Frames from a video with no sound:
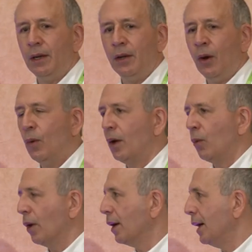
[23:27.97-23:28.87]
No
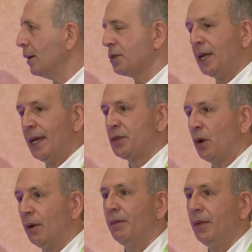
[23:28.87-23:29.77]
one warehouse has
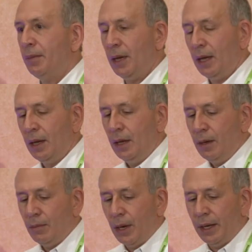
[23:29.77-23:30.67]
all of them,
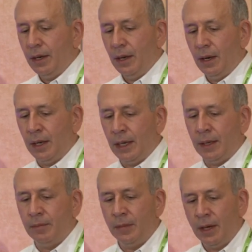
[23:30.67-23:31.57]
but
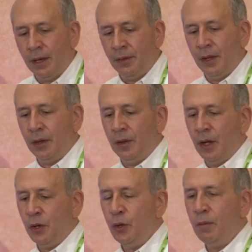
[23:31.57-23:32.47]
uh, uh the,
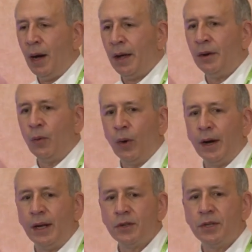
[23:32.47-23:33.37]
a new modern
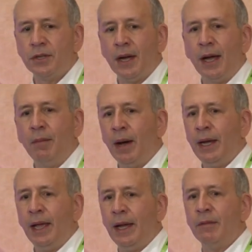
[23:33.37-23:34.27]
warehouse design
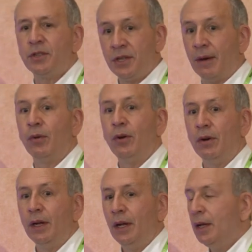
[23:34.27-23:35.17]
might have several.
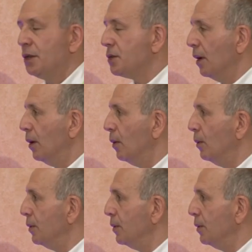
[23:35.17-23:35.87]
So